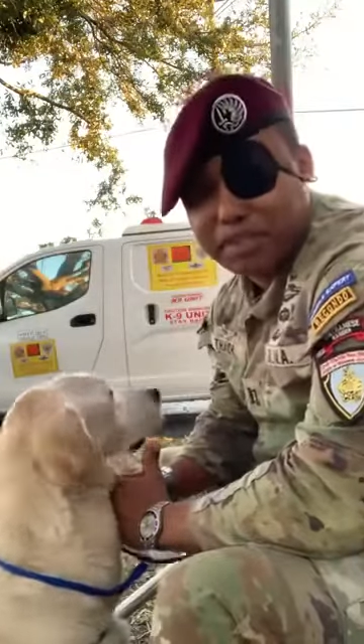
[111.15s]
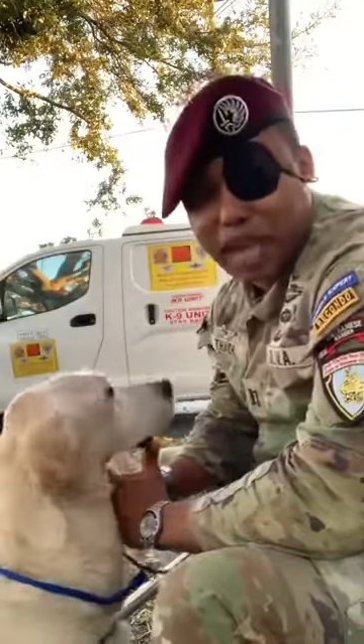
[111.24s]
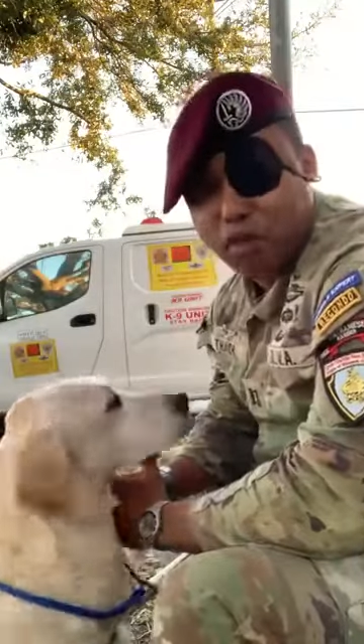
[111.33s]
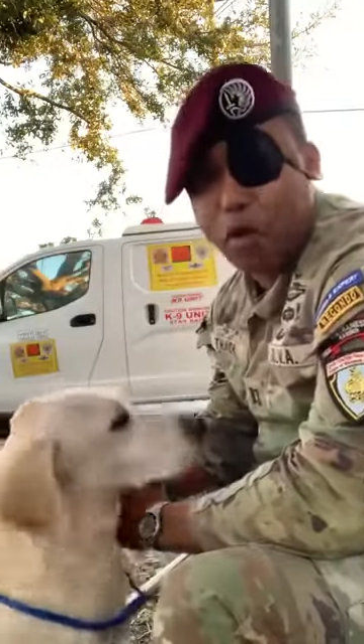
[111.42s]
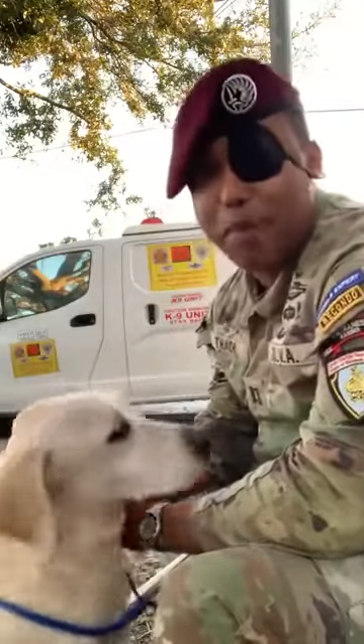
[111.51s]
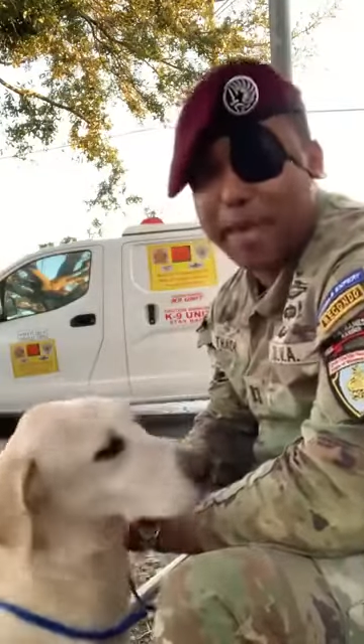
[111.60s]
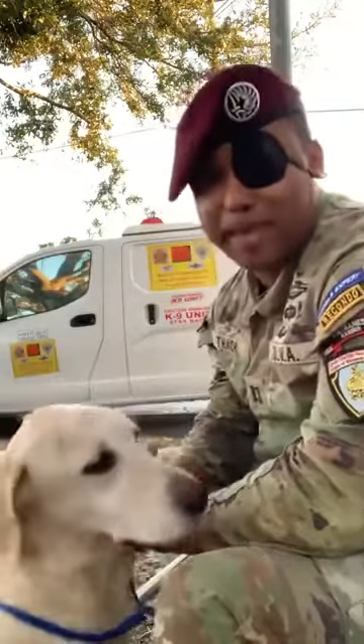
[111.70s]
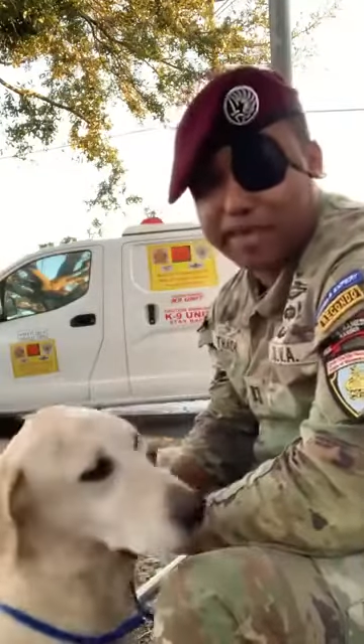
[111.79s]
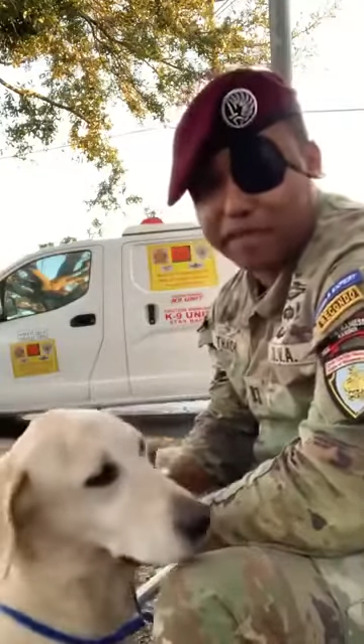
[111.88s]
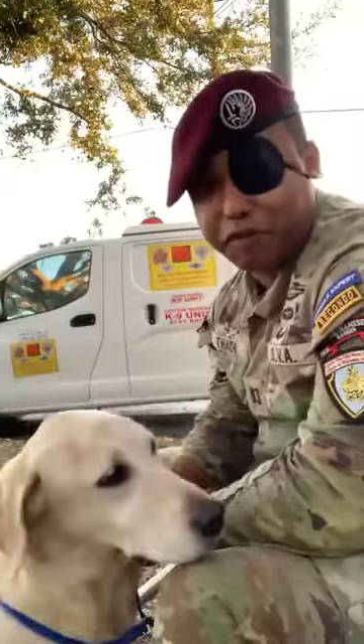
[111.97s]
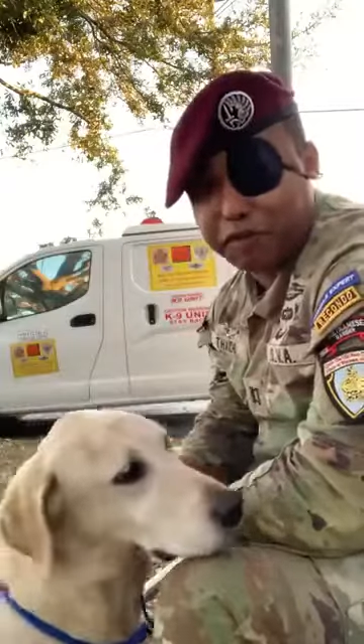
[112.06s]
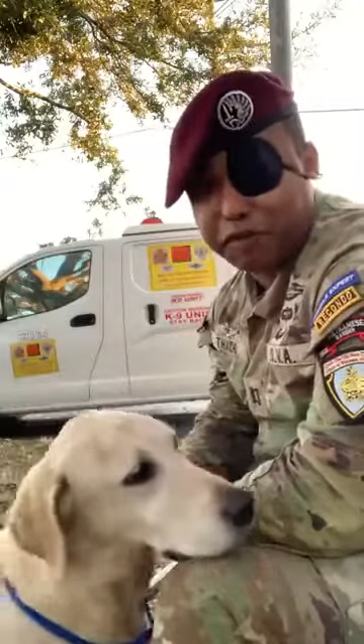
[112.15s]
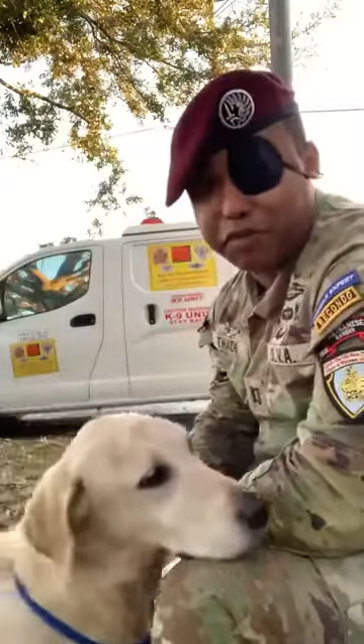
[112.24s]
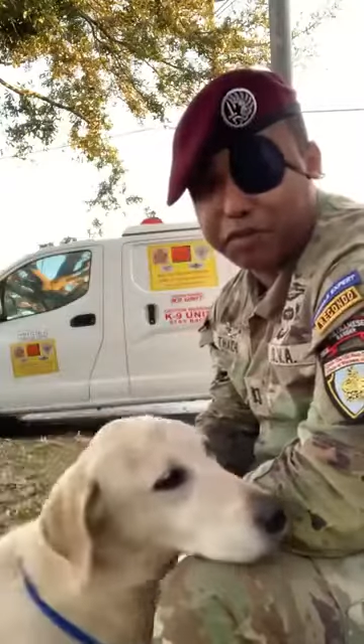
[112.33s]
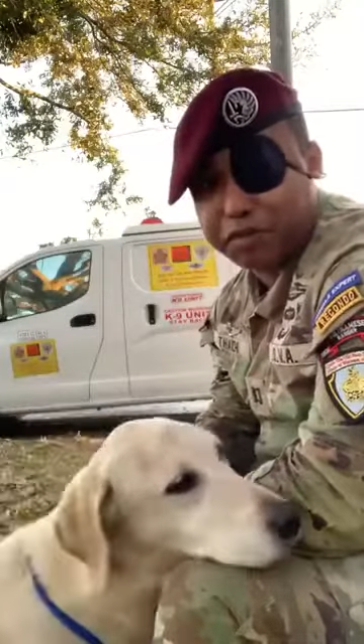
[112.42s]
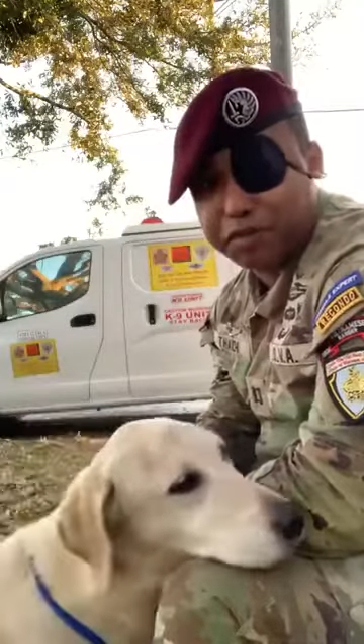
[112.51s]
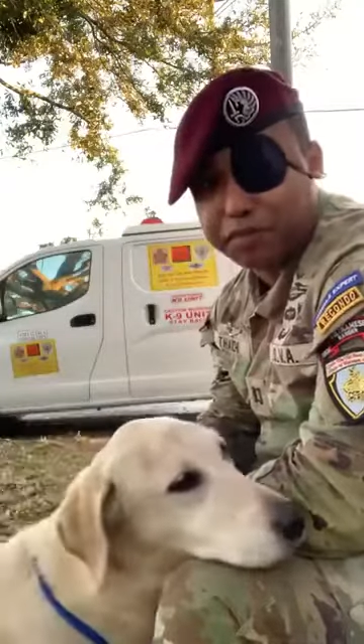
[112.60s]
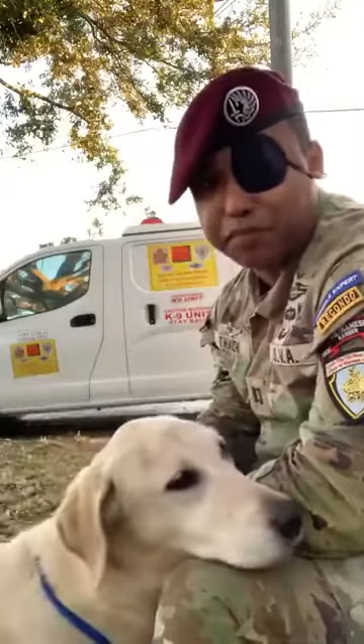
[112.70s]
together we're making a difference.